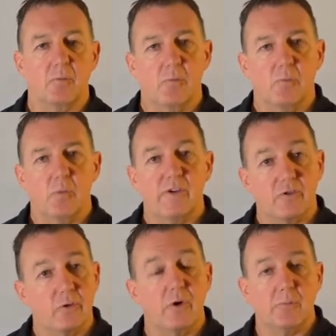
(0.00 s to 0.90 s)

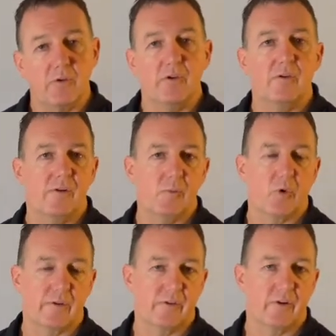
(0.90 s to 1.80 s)
which groups are using
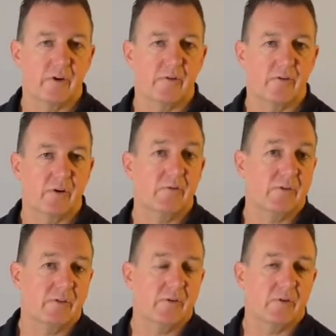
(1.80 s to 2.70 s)
what
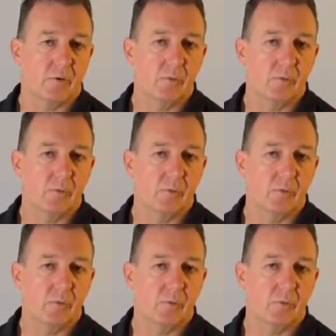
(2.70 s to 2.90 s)
services,